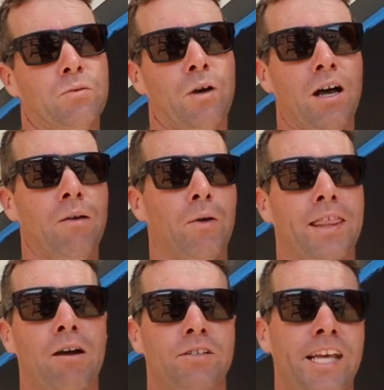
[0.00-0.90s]
well
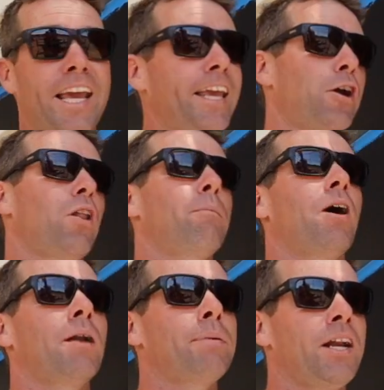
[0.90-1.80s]
without taking all the
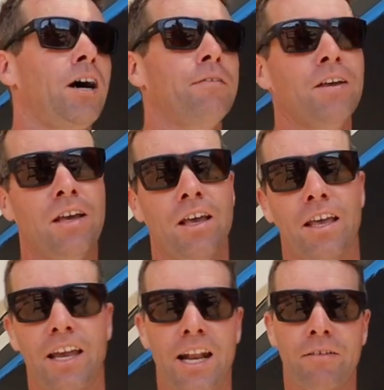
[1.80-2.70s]
bottom paint off.
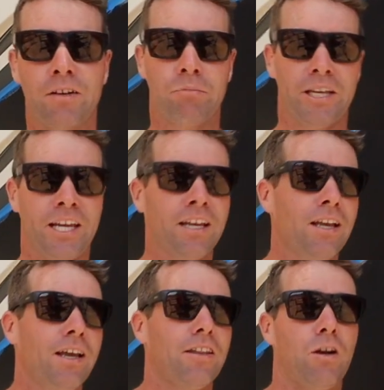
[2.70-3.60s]
Inevitably,
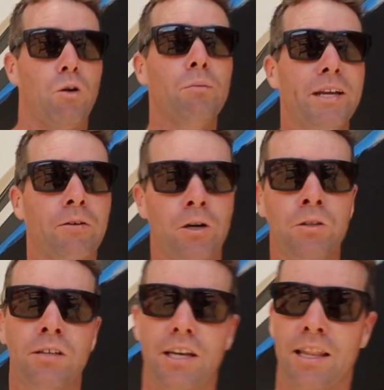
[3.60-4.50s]
there will be
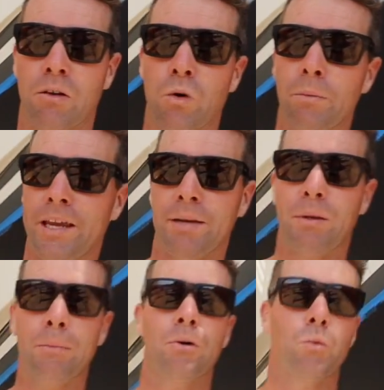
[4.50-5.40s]
growth and there will be
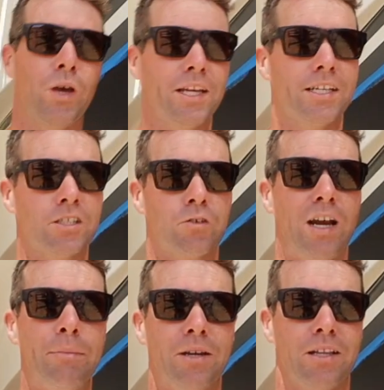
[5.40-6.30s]
people willing to
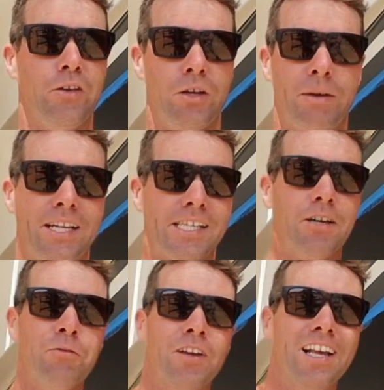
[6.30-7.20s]
scrape, including
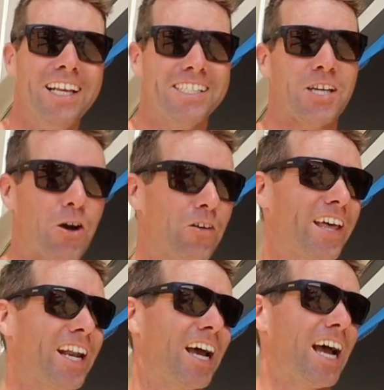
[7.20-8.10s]
myself. So
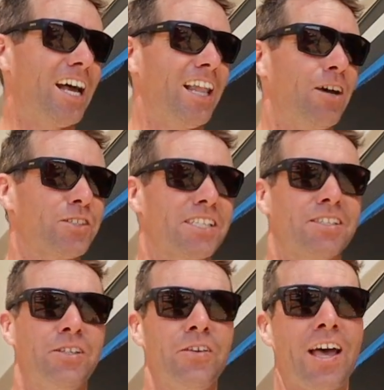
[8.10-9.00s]
that allows us
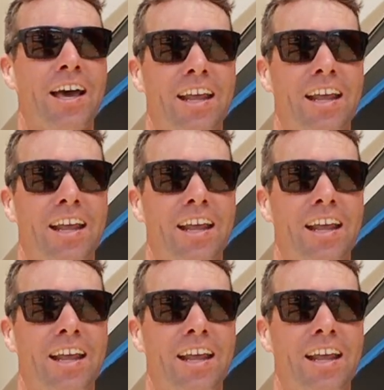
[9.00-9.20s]
to do that.